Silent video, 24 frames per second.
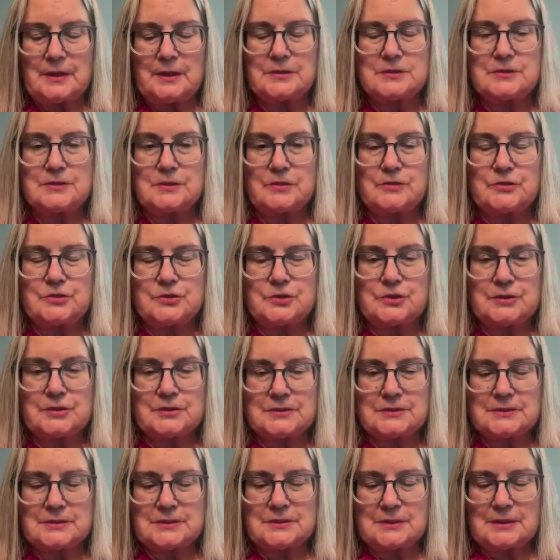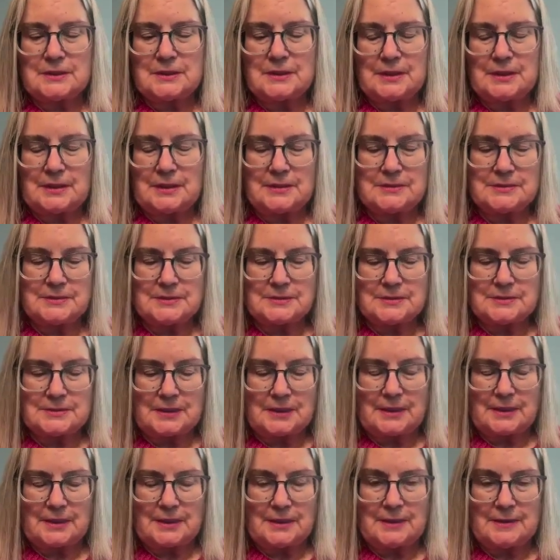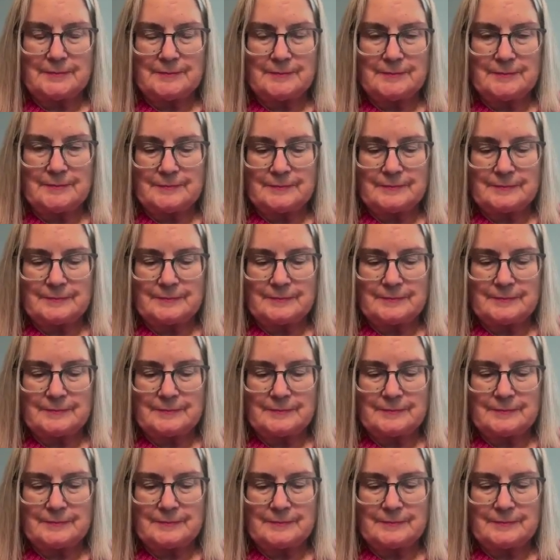associates, and society.